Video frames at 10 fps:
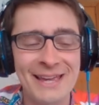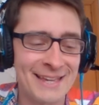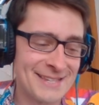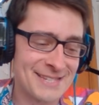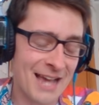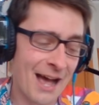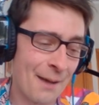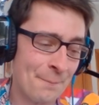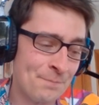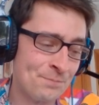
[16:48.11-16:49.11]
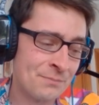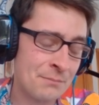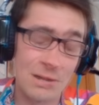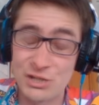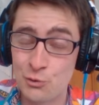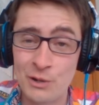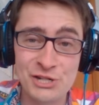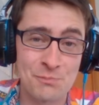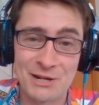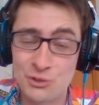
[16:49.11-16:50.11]
is my Twitch,
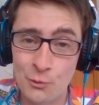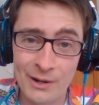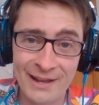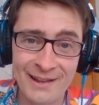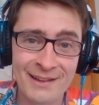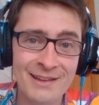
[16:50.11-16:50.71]
my Twitter,